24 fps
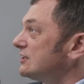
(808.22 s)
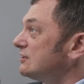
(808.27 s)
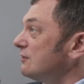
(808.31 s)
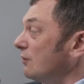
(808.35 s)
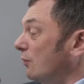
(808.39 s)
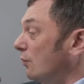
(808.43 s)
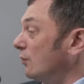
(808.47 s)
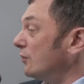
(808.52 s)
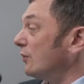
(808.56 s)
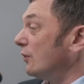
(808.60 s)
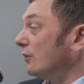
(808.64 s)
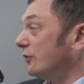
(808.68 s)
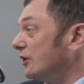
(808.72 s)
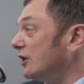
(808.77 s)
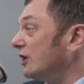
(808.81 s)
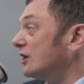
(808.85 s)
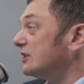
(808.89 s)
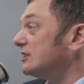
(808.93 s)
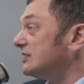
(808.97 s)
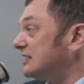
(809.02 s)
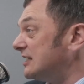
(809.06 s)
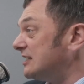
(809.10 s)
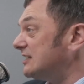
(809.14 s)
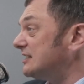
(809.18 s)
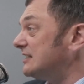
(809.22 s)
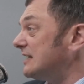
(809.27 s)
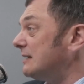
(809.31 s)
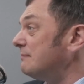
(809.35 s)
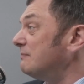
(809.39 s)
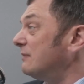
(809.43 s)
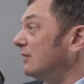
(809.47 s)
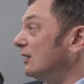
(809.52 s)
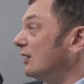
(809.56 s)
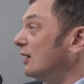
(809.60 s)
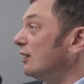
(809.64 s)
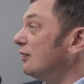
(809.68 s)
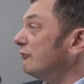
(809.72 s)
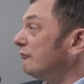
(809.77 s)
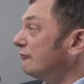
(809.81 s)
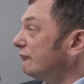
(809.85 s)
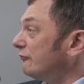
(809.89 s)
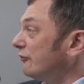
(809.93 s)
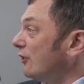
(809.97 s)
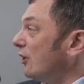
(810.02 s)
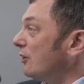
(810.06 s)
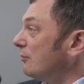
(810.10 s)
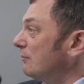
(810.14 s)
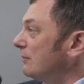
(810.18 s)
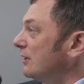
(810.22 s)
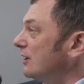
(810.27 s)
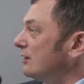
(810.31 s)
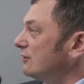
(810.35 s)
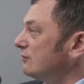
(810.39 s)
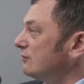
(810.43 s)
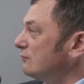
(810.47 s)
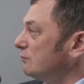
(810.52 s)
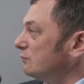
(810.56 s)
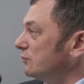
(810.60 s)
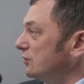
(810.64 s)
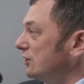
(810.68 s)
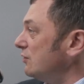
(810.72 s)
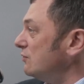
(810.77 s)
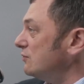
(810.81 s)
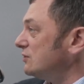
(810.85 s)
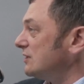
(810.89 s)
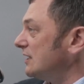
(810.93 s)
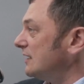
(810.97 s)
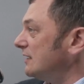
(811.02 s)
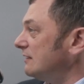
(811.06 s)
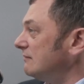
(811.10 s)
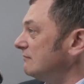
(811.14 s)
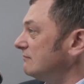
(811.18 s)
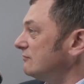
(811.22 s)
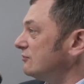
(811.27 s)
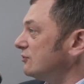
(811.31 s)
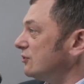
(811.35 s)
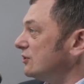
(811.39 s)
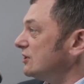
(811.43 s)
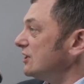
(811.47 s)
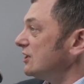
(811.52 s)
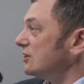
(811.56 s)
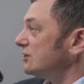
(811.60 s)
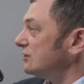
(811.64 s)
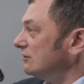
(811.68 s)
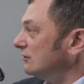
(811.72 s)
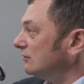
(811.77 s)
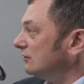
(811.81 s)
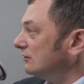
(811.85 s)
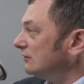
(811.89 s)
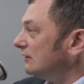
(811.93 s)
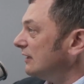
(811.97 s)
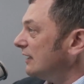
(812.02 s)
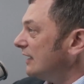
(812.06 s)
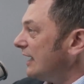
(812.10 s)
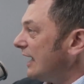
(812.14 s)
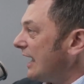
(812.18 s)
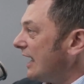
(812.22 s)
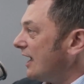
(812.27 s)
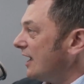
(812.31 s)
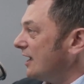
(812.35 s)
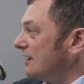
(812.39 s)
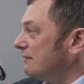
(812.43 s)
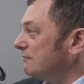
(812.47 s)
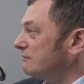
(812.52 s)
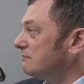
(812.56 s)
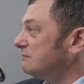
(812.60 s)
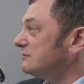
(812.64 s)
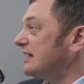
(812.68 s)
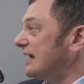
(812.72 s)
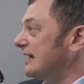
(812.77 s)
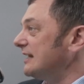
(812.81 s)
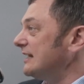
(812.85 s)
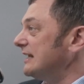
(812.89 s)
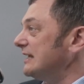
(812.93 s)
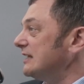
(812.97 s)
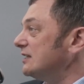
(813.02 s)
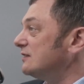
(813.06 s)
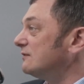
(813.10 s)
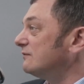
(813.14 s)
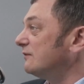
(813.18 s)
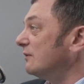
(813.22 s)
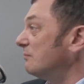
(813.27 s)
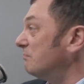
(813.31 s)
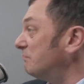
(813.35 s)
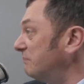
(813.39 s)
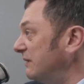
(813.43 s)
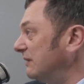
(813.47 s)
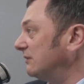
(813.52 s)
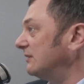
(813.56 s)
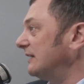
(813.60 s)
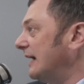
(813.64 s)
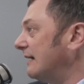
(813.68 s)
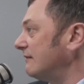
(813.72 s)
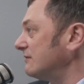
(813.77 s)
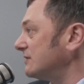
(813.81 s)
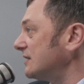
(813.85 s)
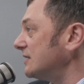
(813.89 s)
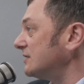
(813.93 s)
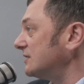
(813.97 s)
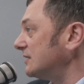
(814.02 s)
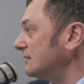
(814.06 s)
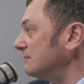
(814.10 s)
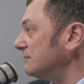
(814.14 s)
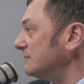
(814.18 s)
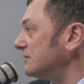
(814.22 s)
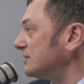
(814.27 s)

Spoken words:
or that are dissimilar from using traditional techniques for building out systems.